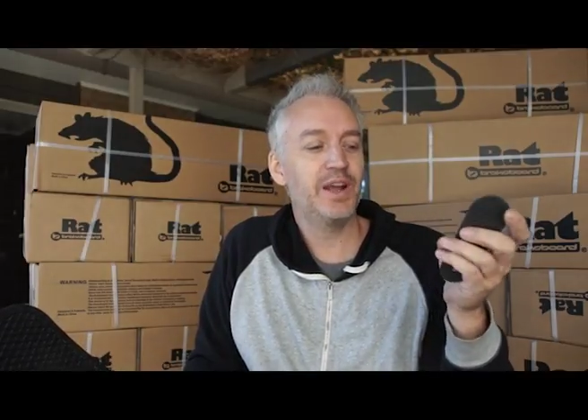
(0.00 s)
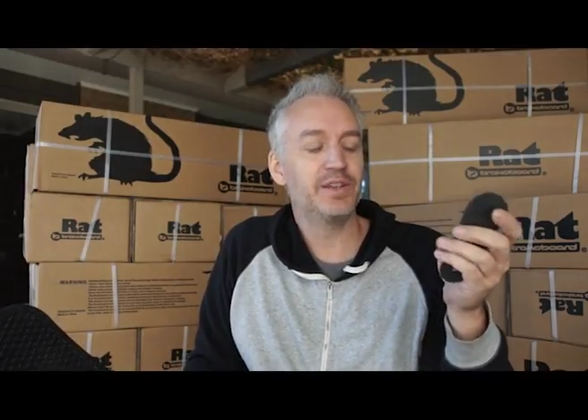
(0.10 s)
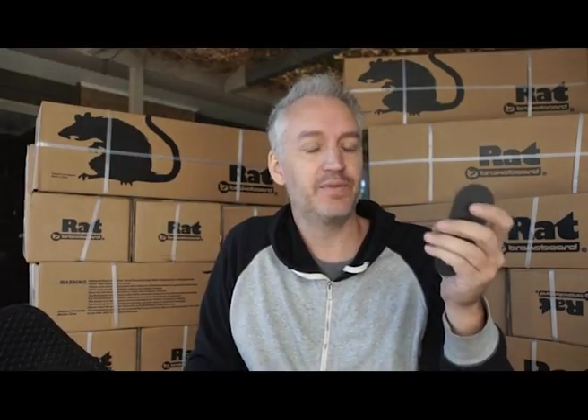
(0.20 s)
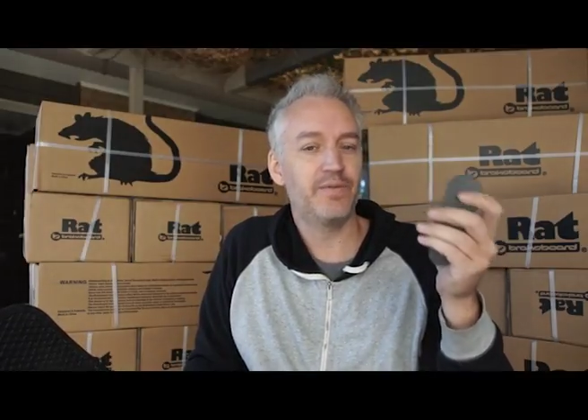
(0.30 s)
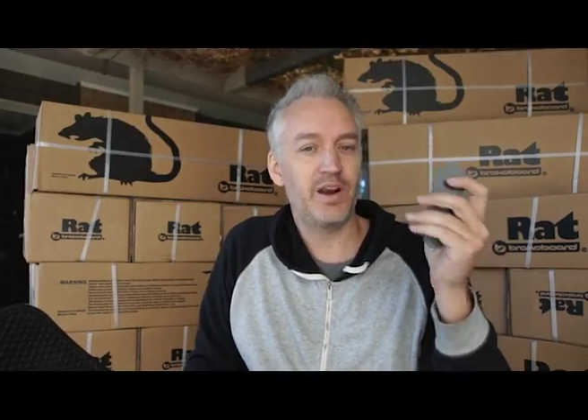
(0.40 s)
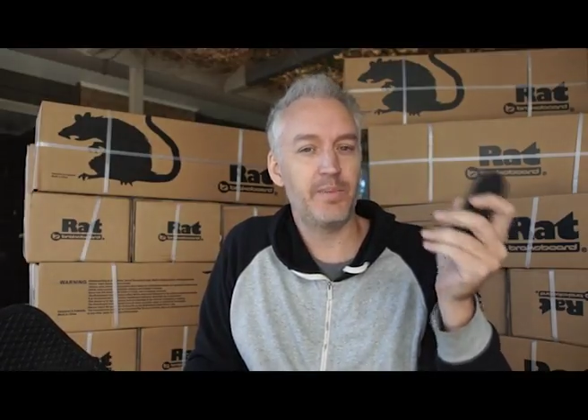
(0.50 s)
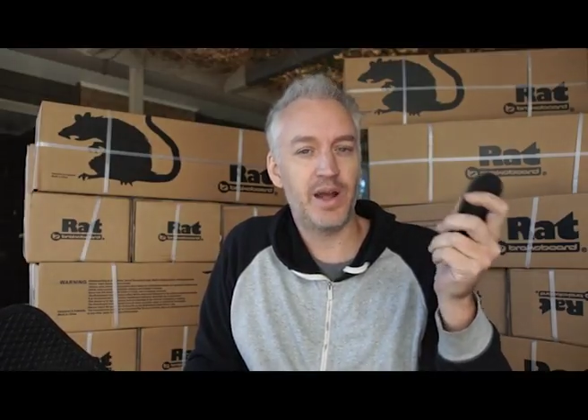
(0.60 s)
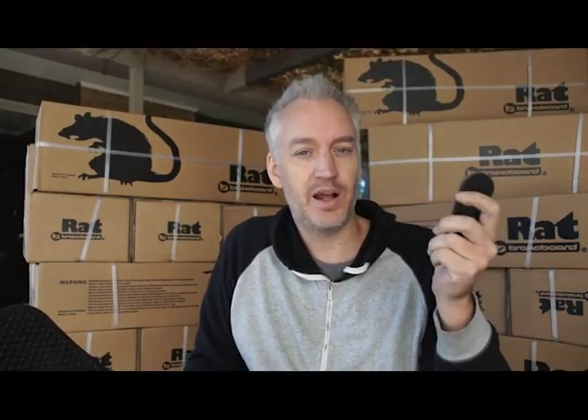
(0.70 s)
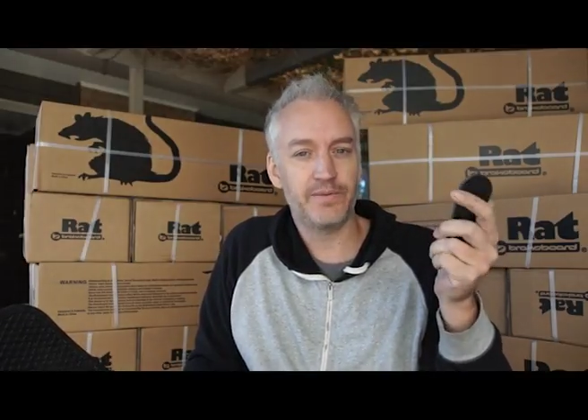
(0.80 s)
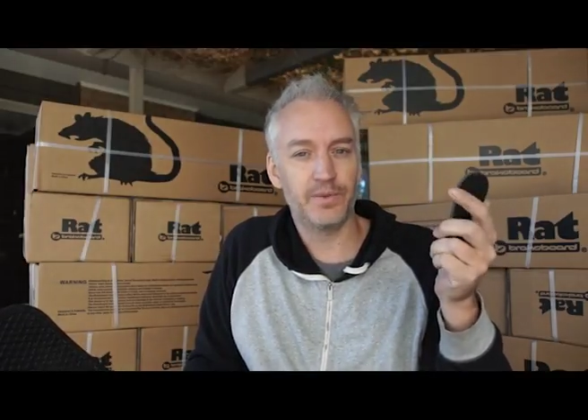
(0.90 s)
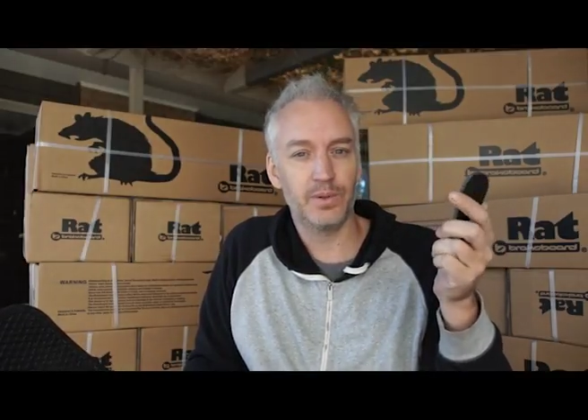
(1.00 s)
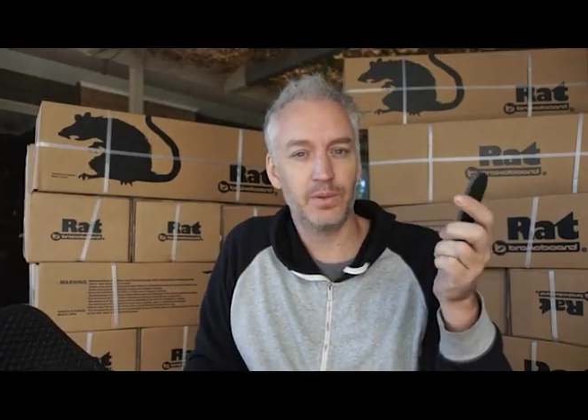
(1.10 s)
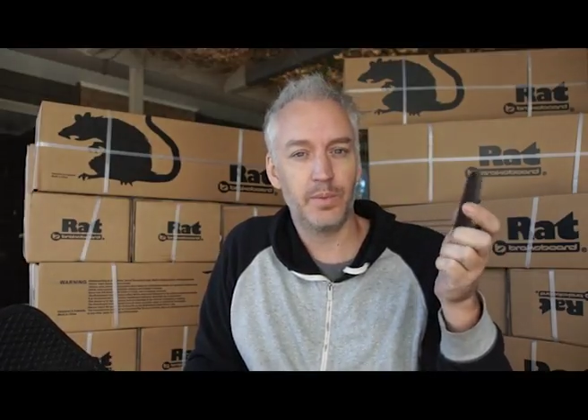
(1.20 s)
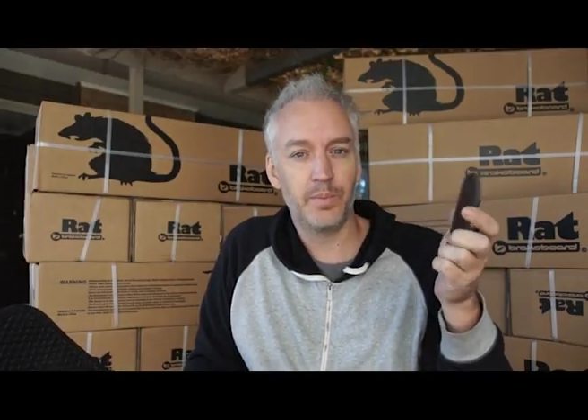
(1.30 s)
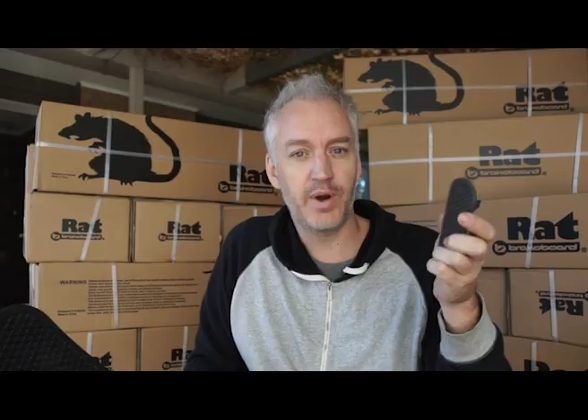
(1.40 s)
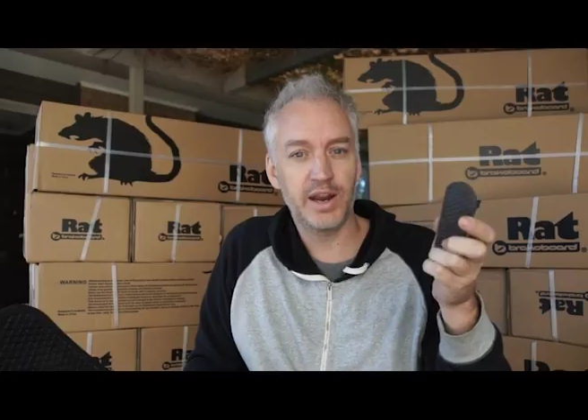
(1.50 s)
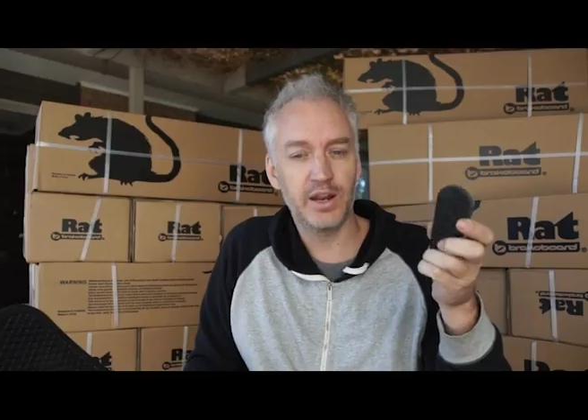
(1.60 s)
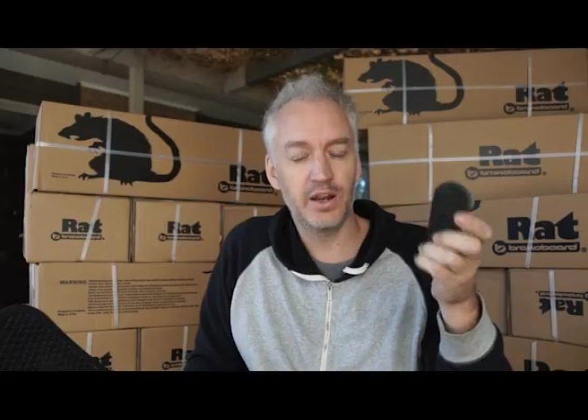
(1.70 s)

It's a very powerful braking.